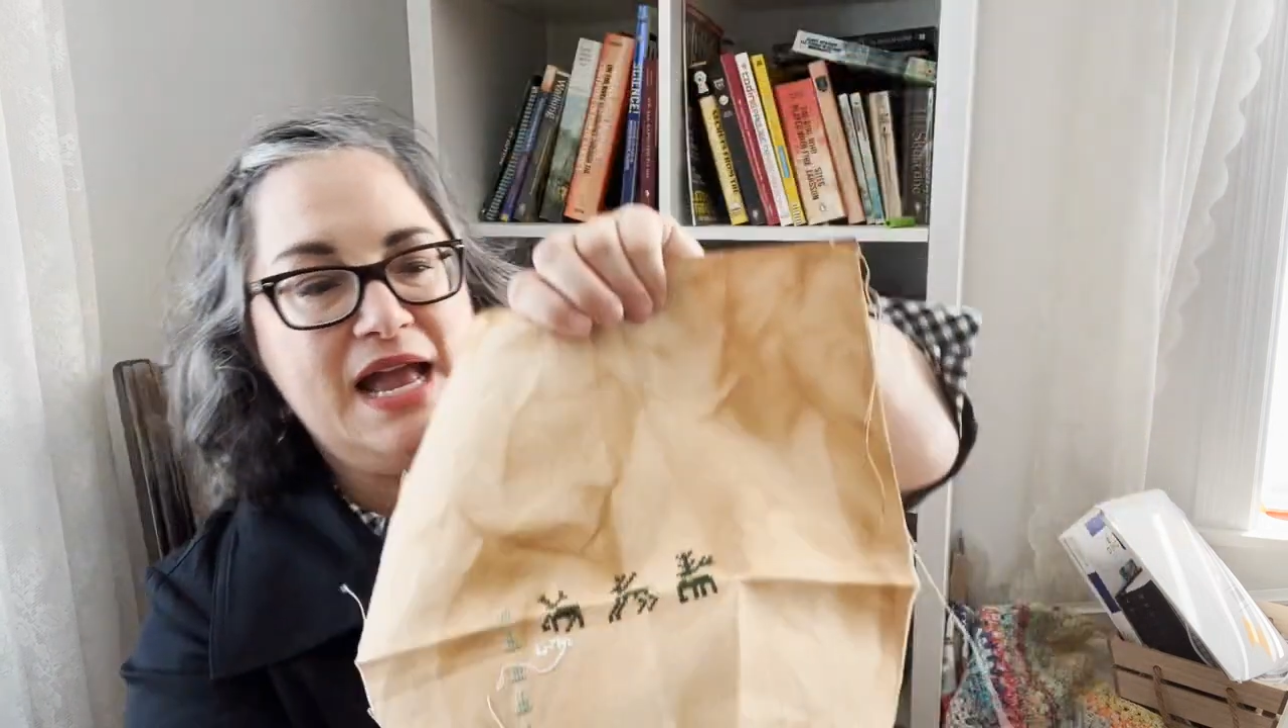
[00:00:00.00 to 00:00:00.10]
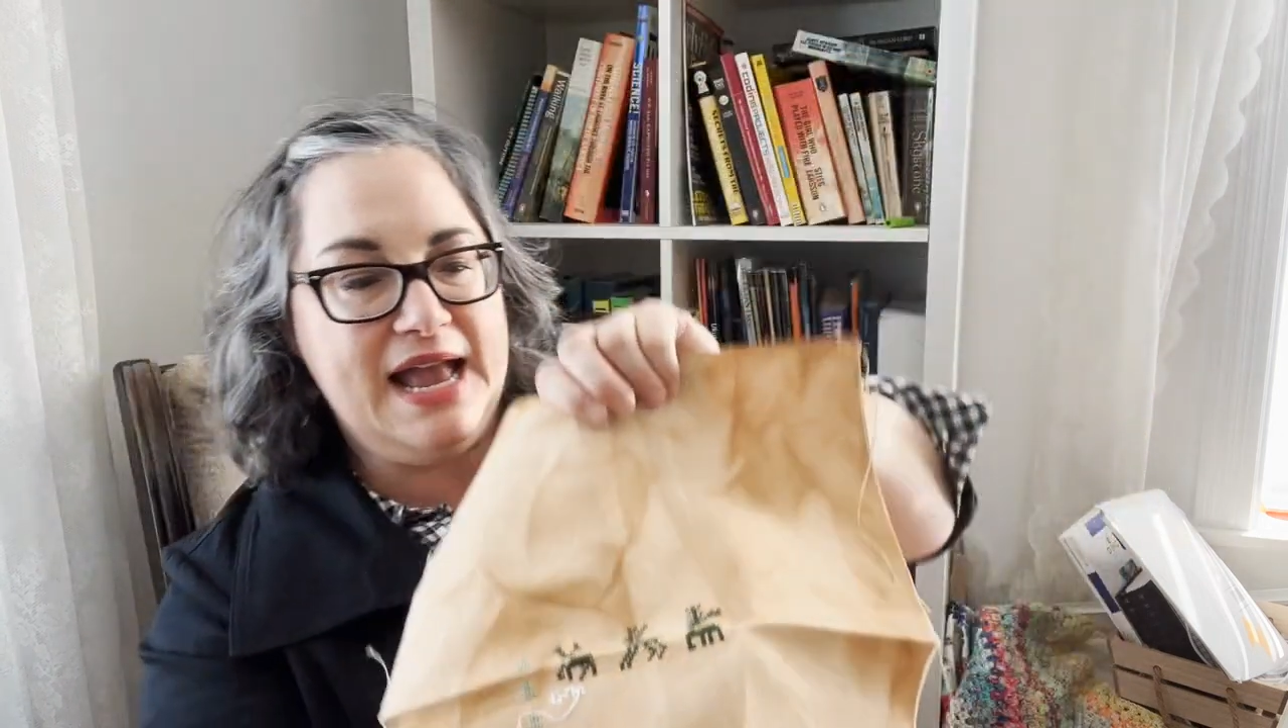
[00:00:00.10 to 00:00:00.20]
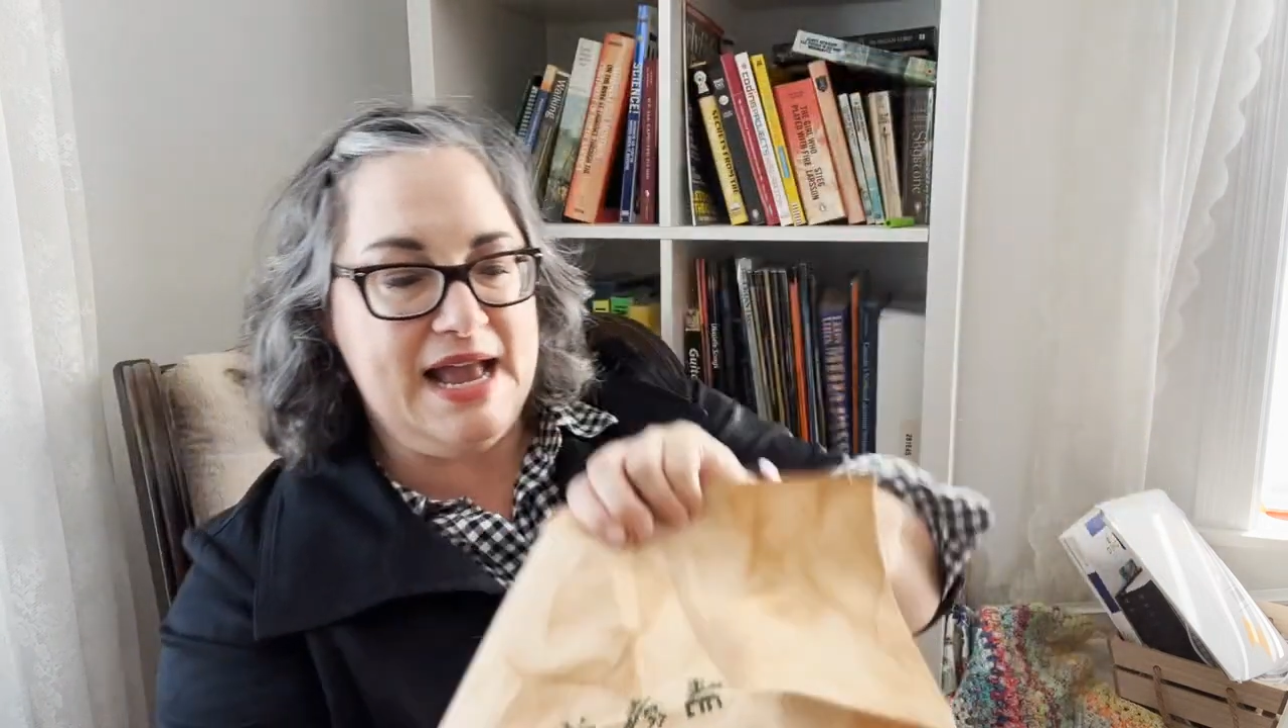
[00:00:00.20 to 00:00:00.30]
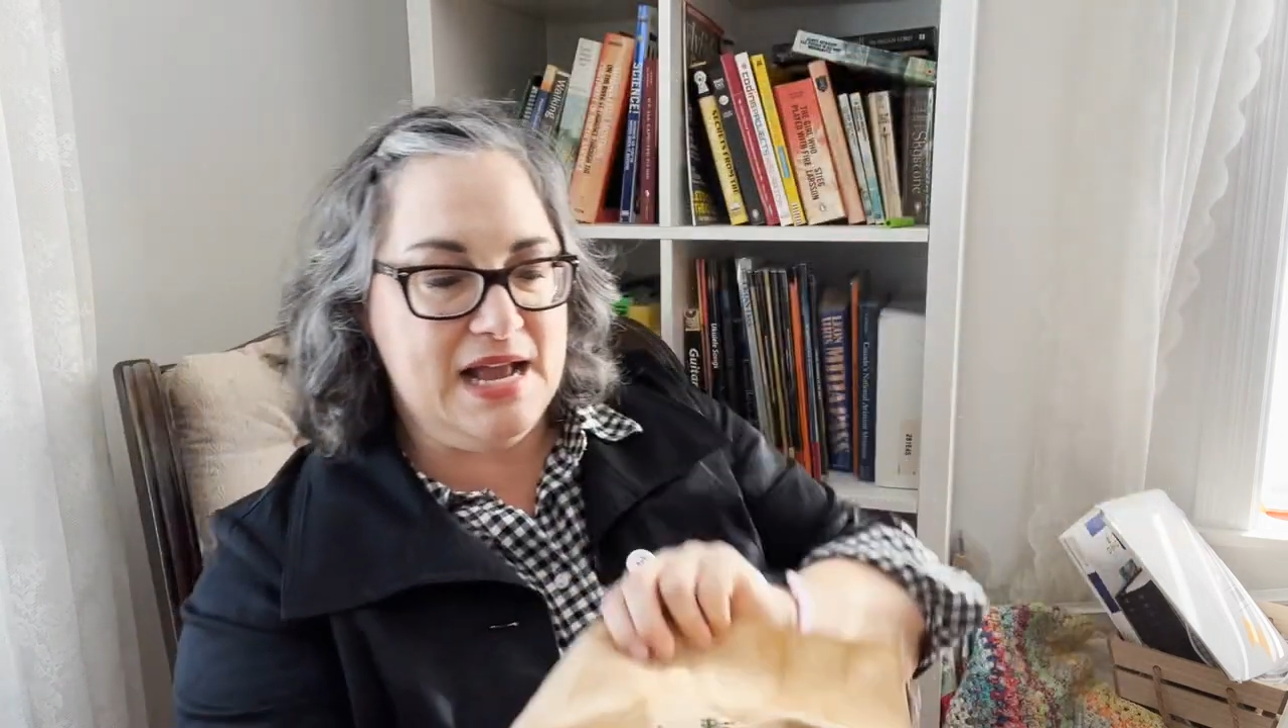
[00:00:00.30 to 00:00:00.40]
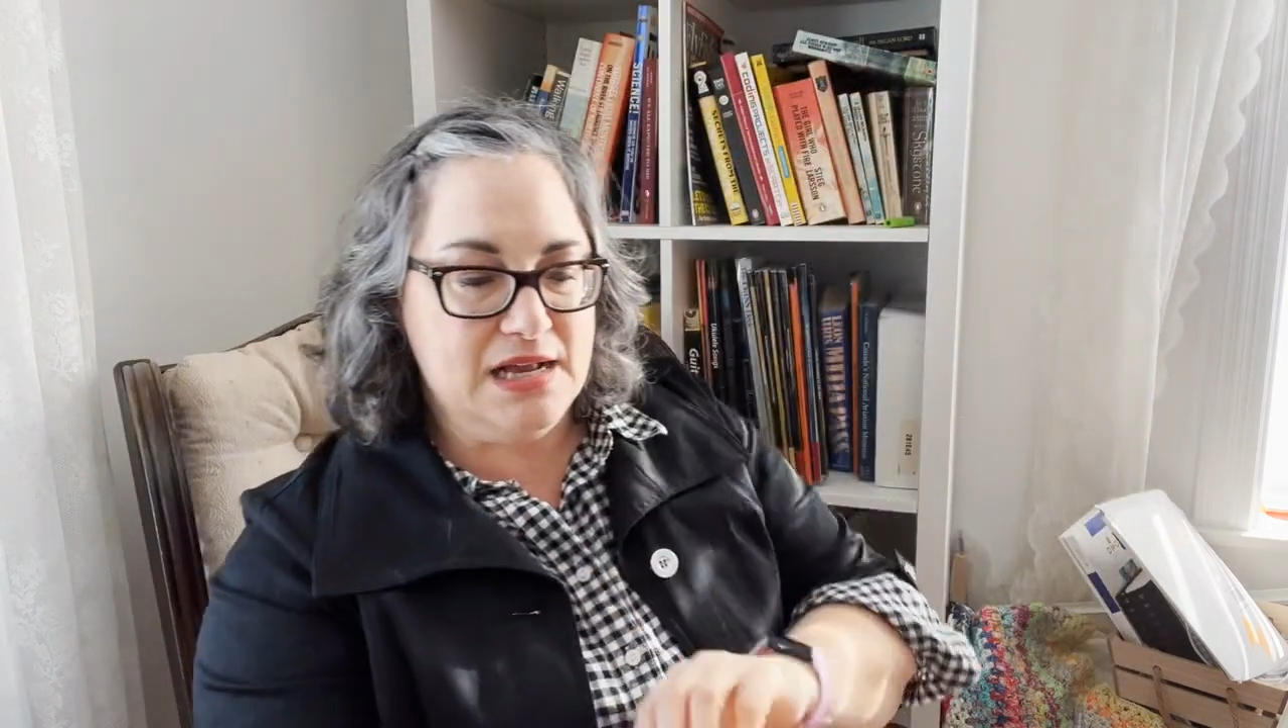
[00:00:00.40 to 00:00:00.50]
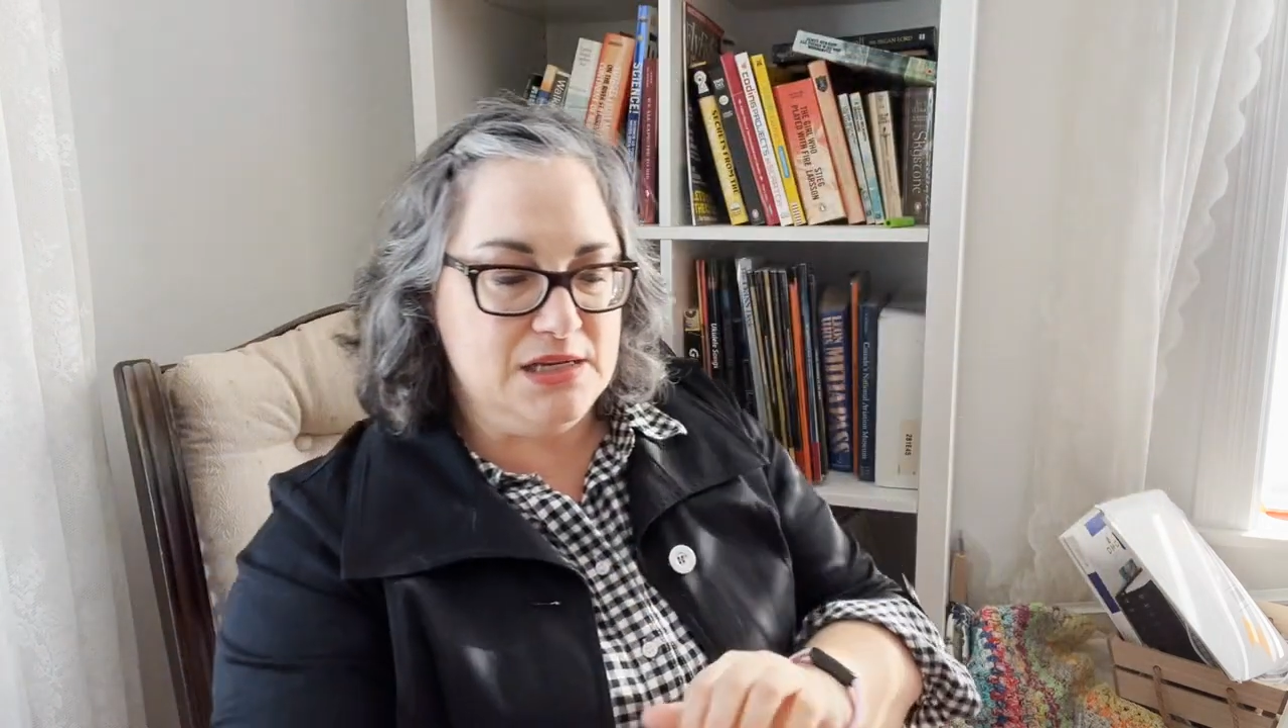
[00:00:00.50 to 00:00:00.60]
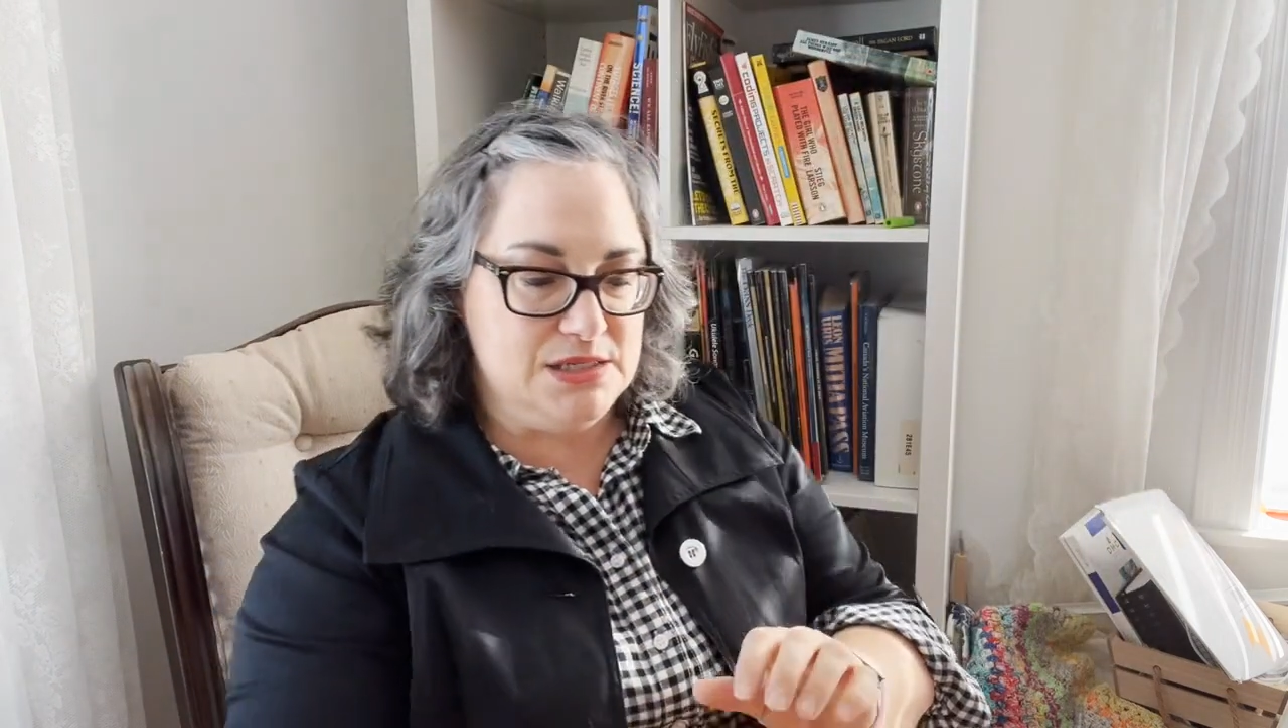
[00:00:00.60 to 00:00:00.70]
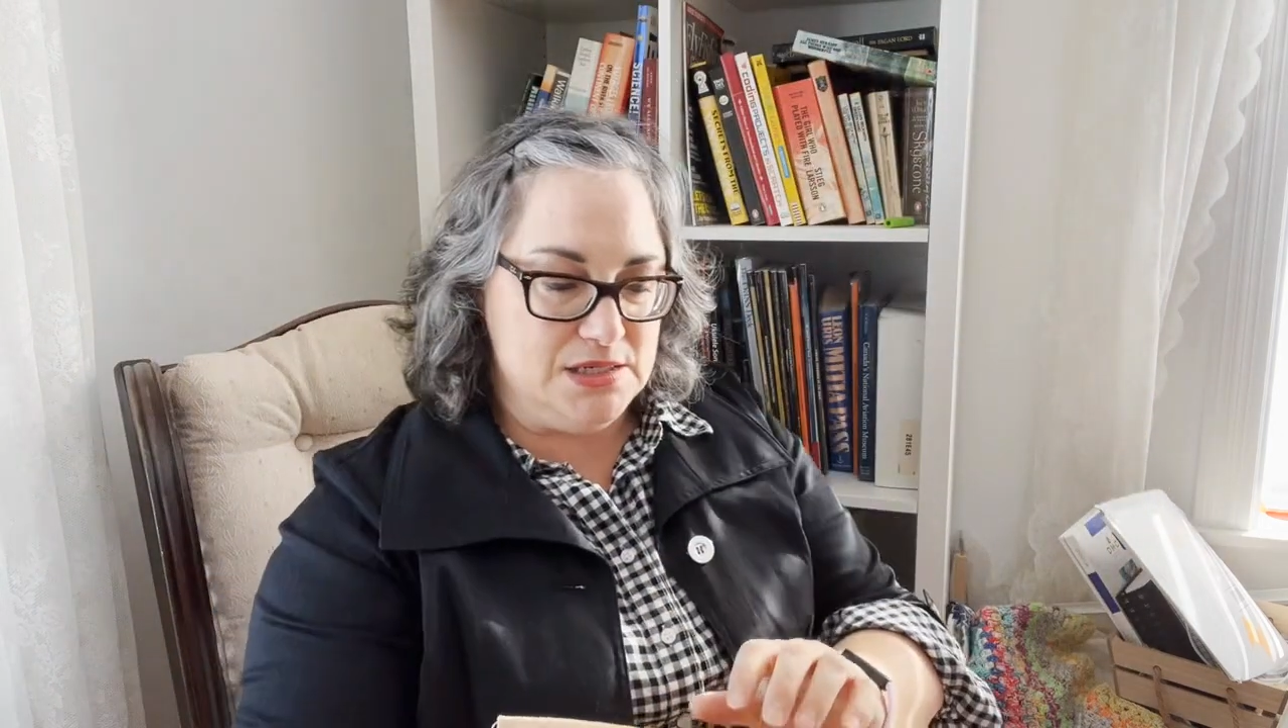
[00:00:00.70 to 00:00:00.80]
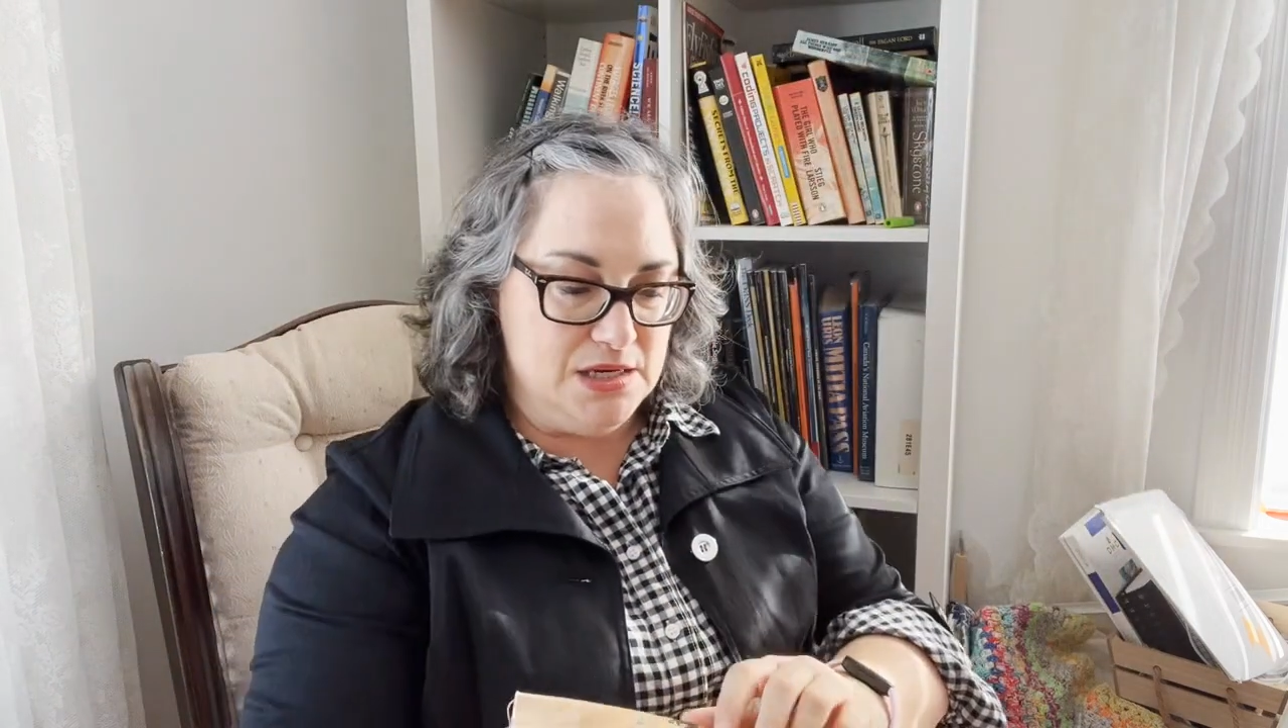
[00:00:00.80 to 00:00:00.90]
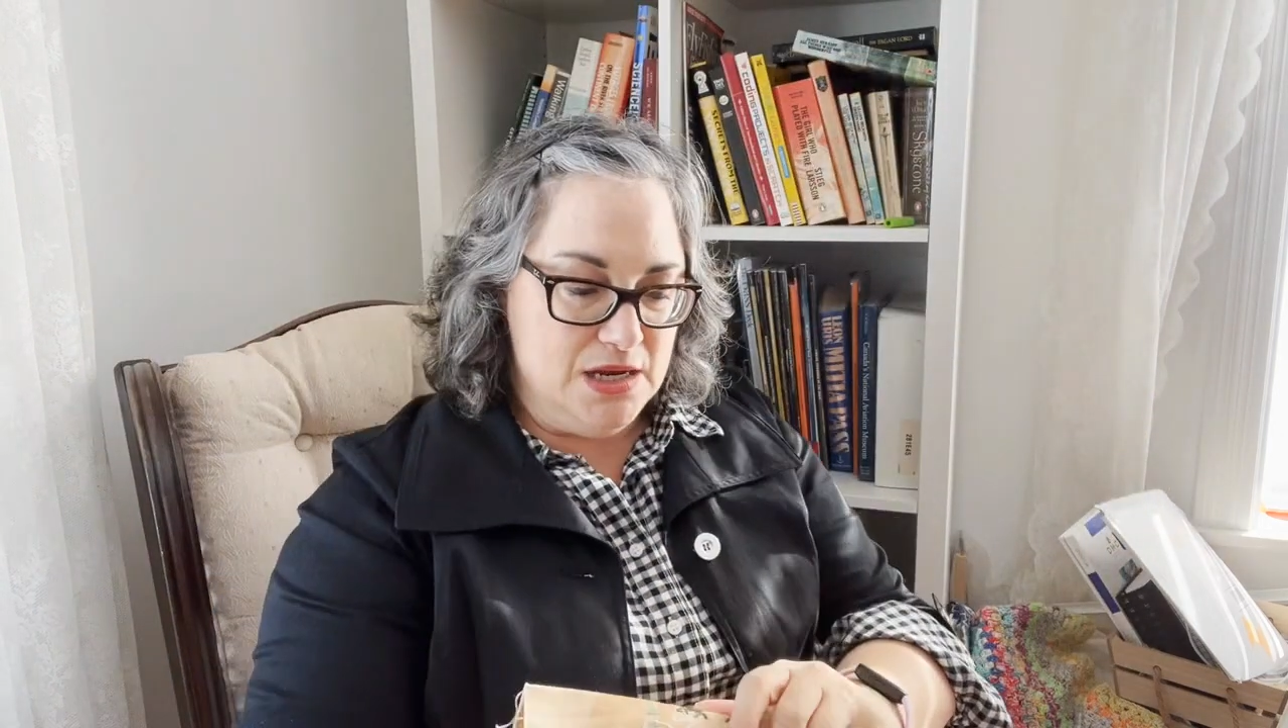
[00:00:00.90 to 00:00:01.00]

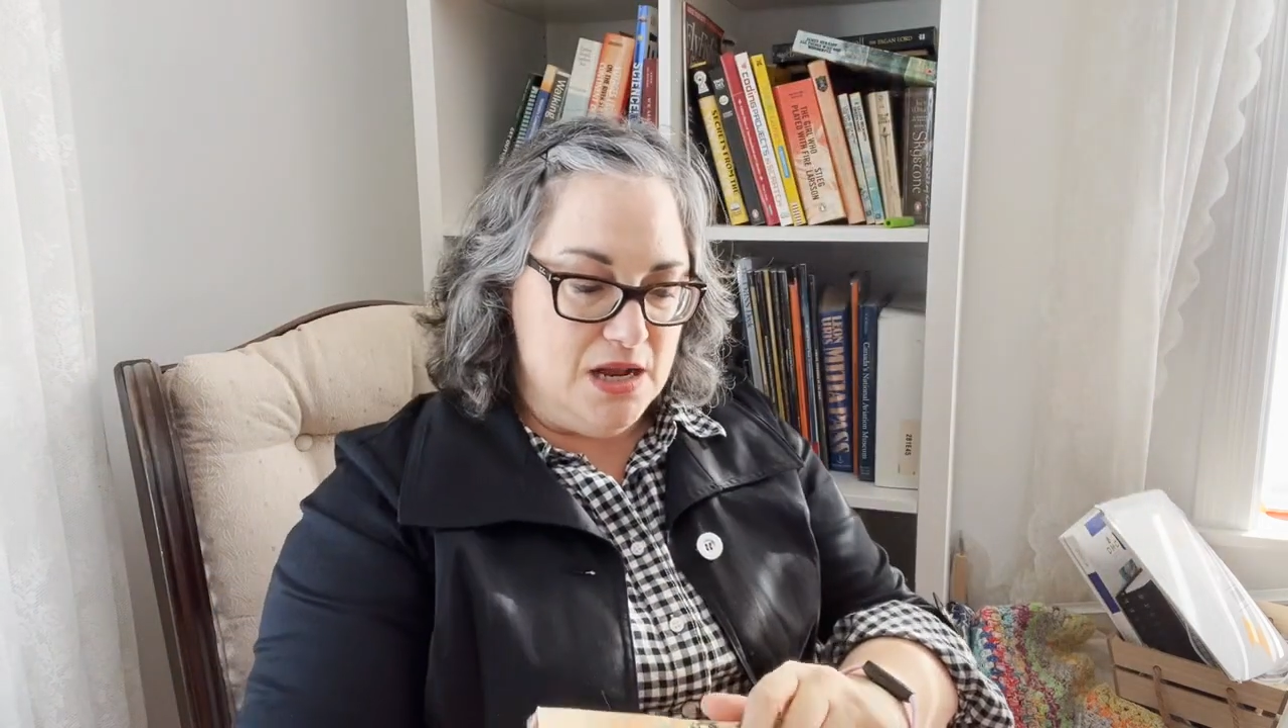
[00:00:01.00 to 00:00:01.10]
And